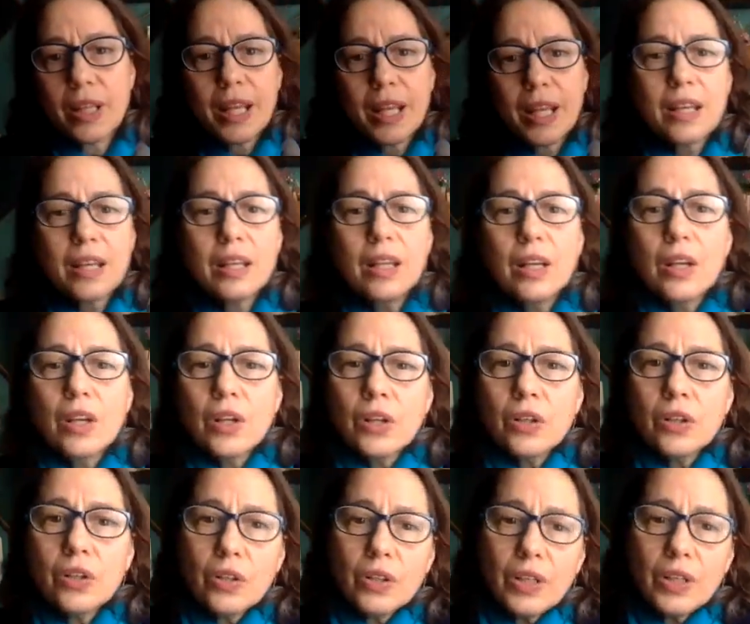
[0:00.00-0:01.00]
And,
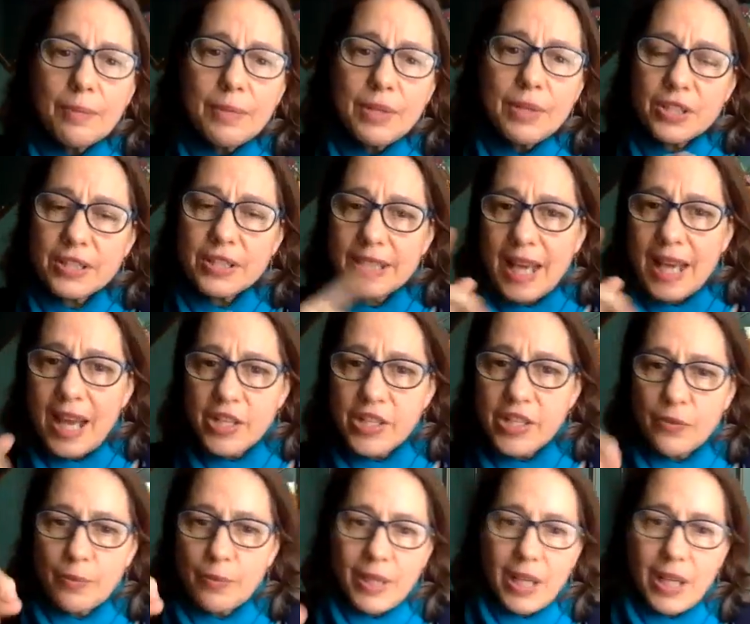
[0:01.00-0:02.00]
let me just catch
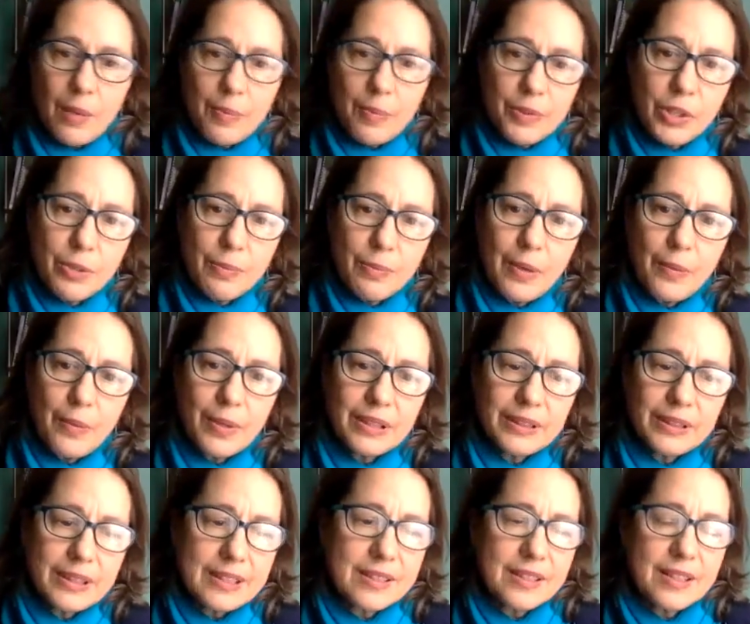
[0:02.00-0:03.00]
everybody up, and you might want to
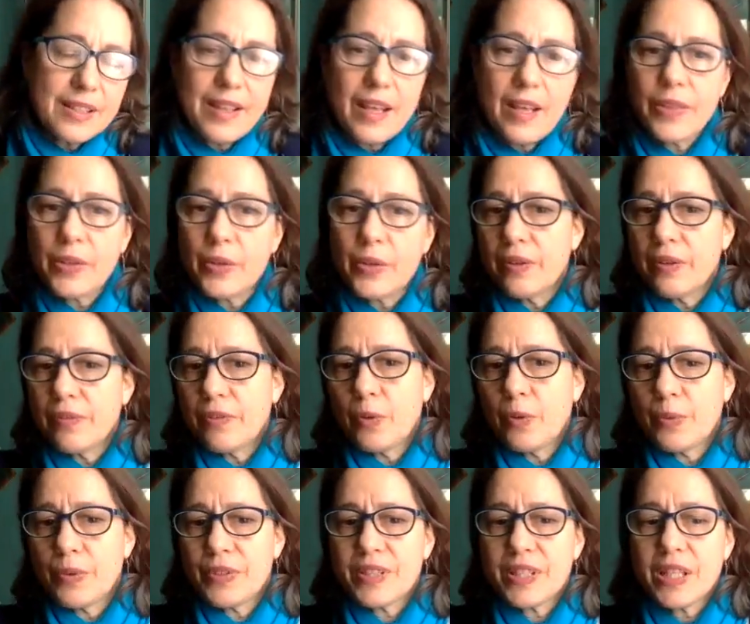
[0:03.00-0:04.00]
listen to the other interview
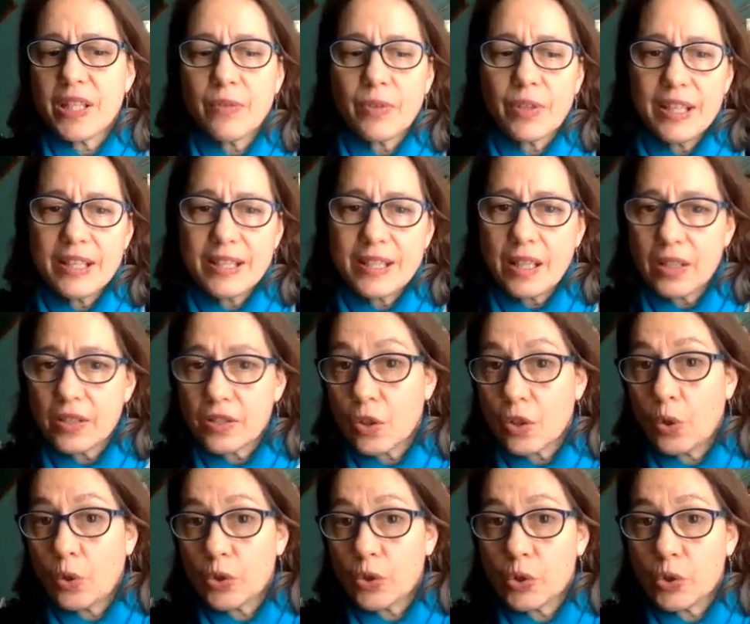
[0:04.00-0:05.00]
with Steve where he tells the
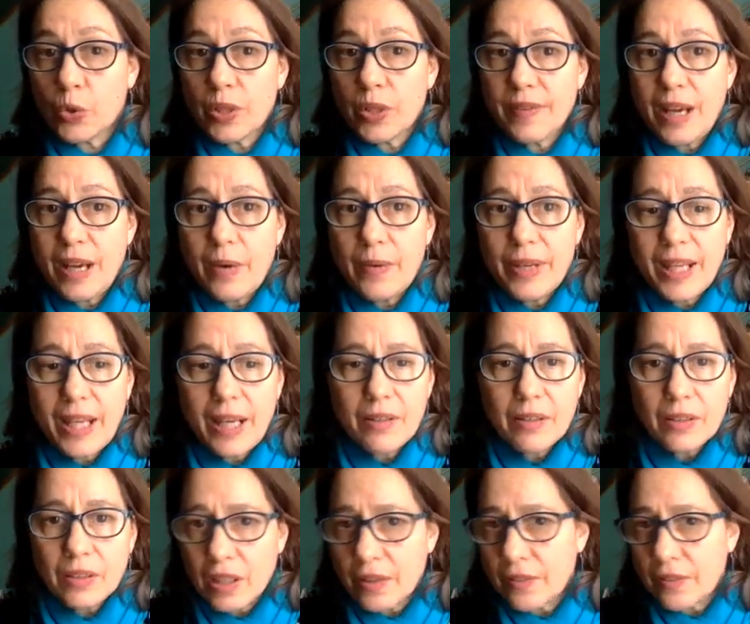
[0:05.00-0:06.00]
whole story of how he came to law of